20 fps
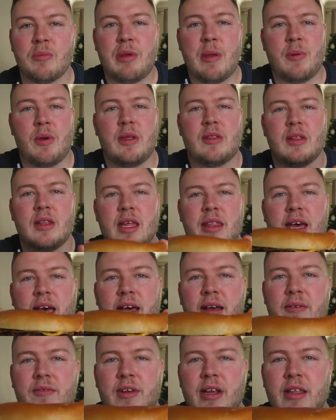people eat it like
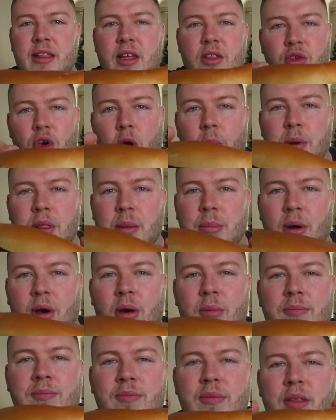that, right, the top and the
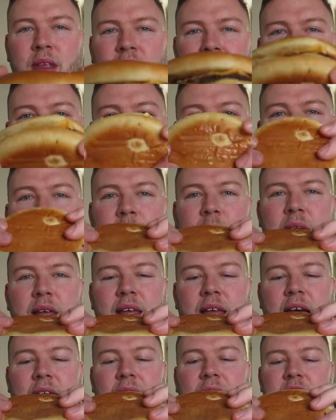bottom, you flip
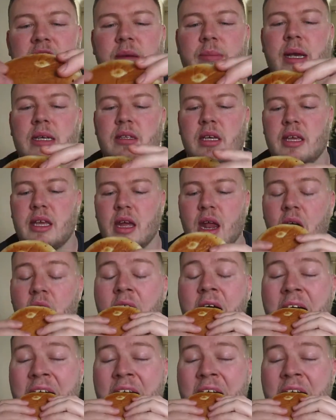it and that's the best idea.